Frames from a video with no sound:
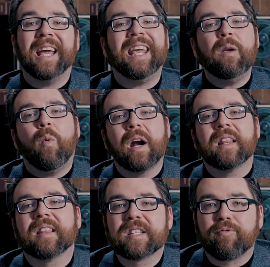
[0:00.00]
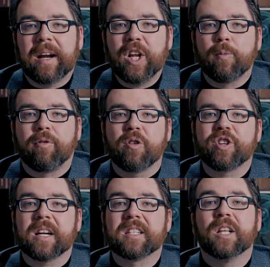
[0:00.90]
He wanted this radio
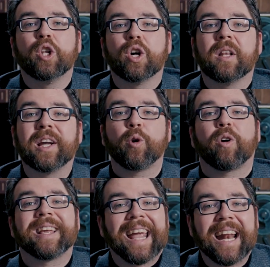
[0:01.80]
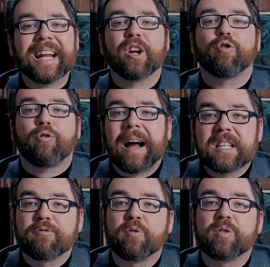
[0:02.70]
project to look like an organic
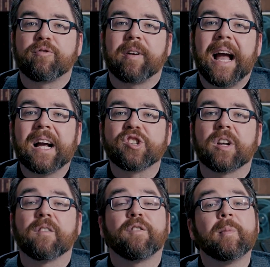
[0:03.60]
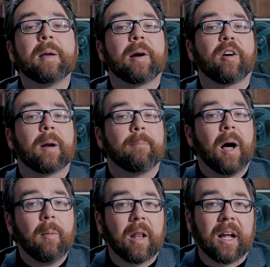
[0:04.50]
grassroots reaction from the American
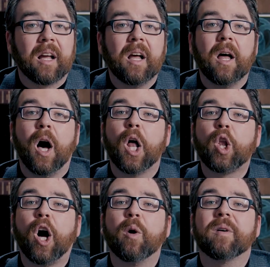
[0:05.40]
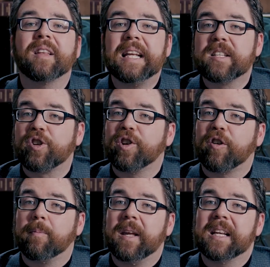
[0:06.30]
public, along with Eastern
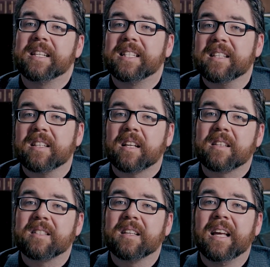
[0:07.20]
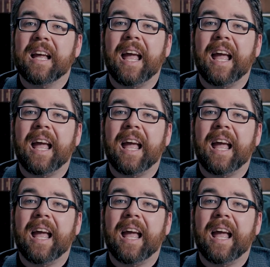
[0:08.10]
European dissidents,